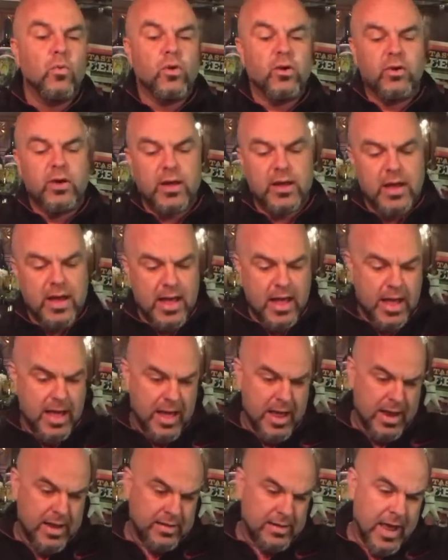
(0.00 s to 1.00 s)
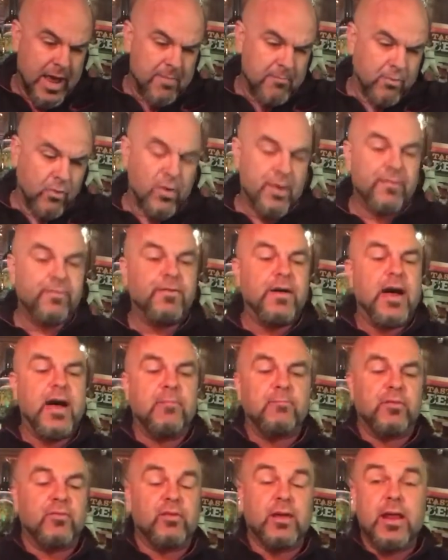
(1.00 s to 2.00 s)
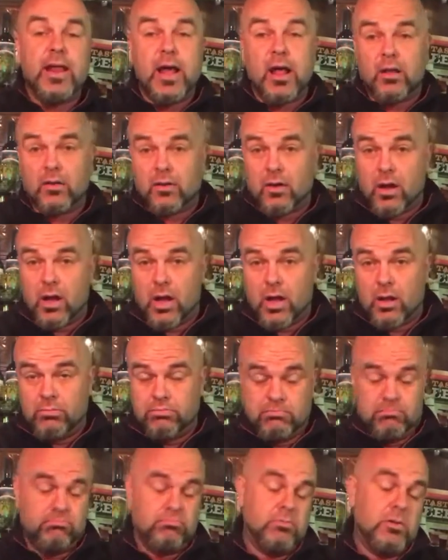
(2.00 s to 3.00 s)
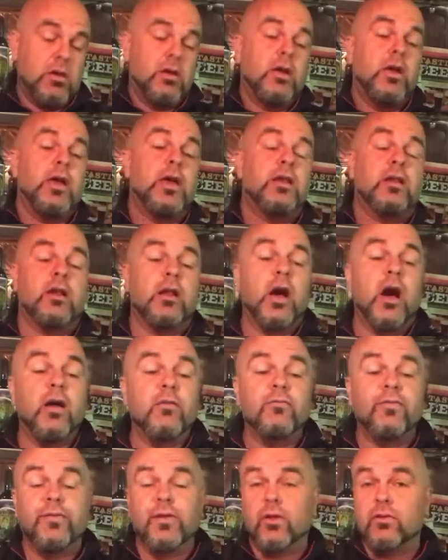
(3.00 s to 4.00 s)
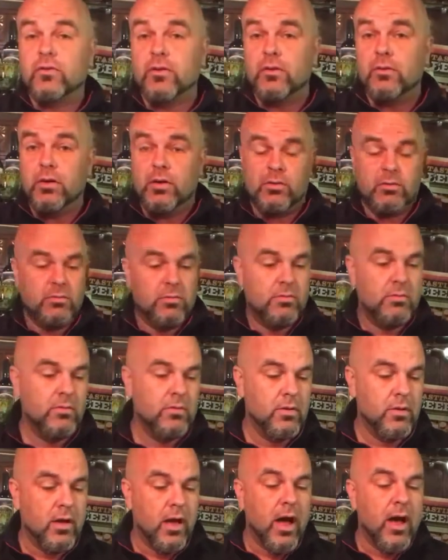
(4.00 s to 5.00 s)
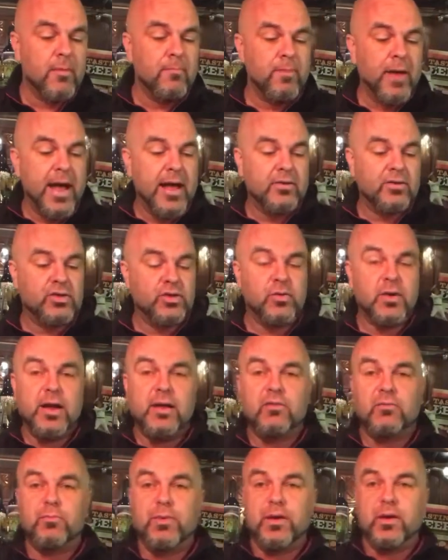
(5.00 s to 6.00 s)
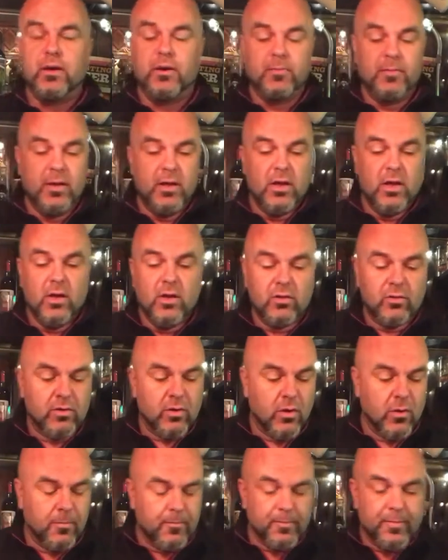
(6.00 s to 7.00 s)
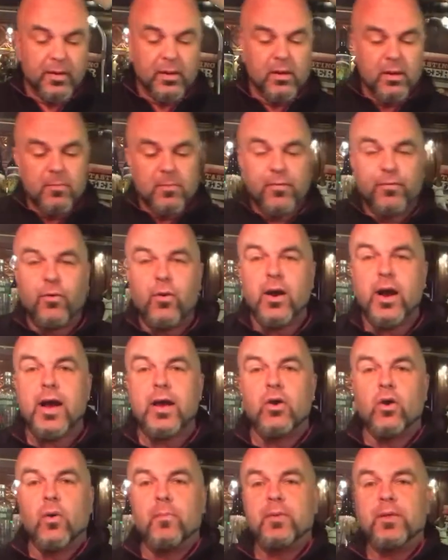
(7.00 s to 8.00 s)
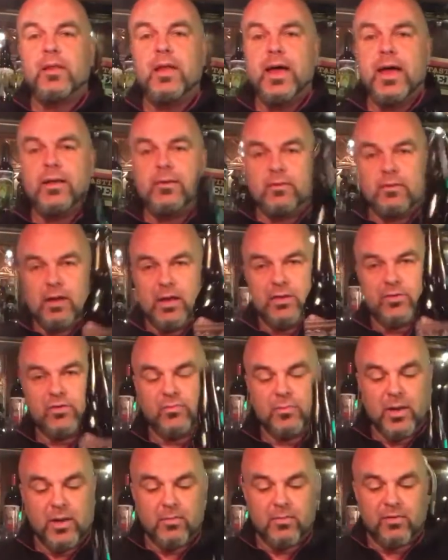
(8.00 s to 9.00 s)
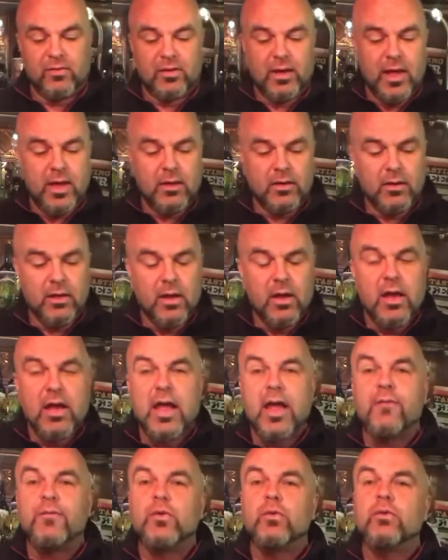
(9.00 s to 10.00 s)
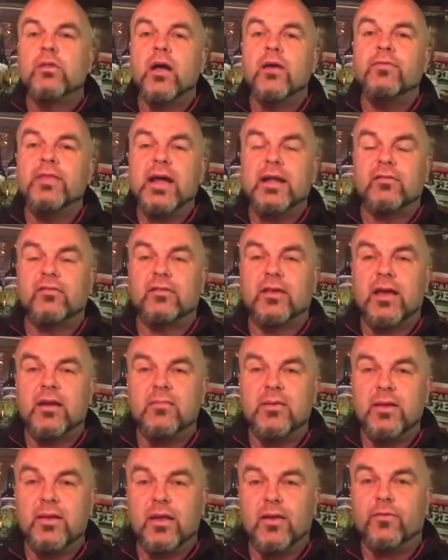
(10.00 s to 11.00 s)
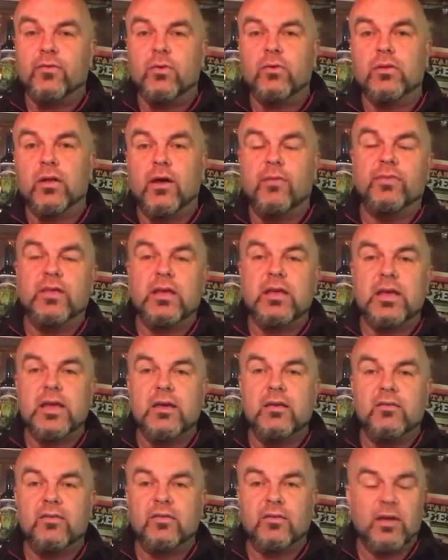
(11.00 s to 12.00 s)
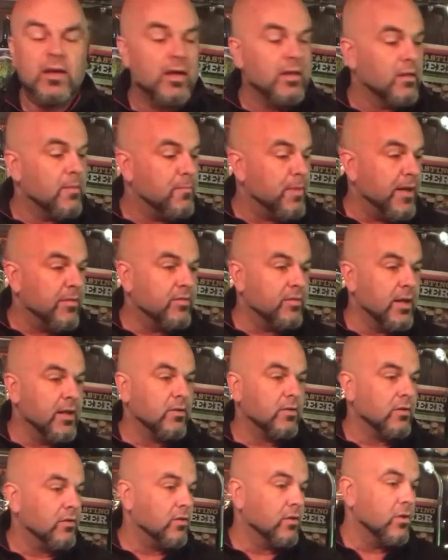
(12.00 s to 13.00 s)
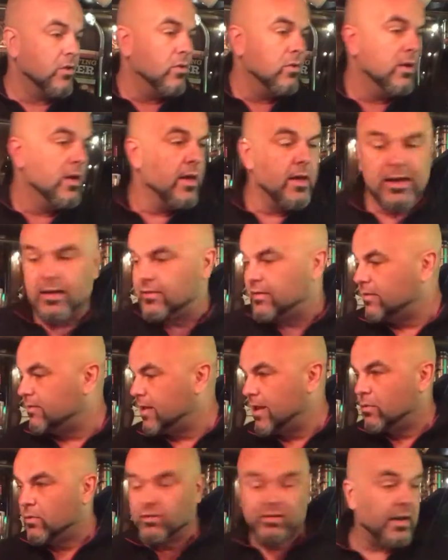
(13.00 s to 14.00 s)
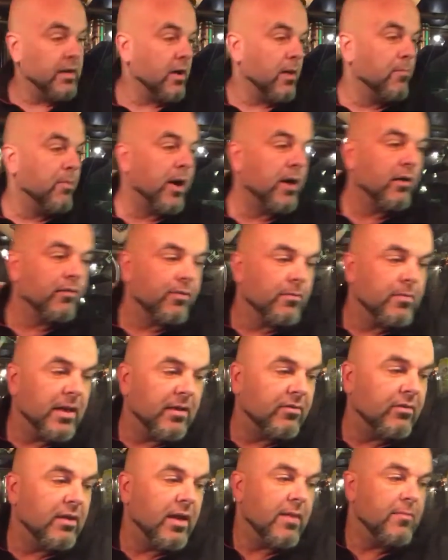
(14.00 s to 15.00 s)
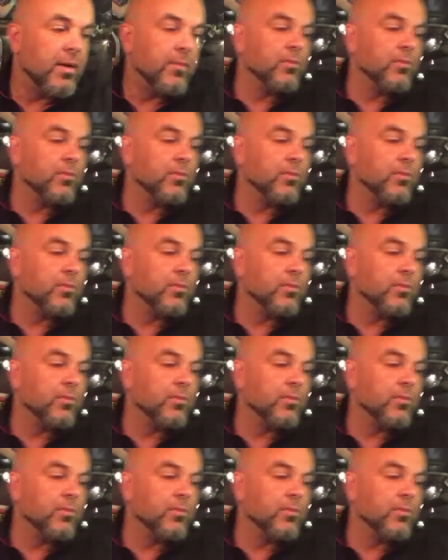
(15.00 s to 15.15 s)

we're at 10.5% alcohol in an unfiltered, unpasteurized beer. So before I'd open that, I just made a mistake. If you love that sediment, if you love the yeast, the best thing to do is we'll take our bottle from yesterday.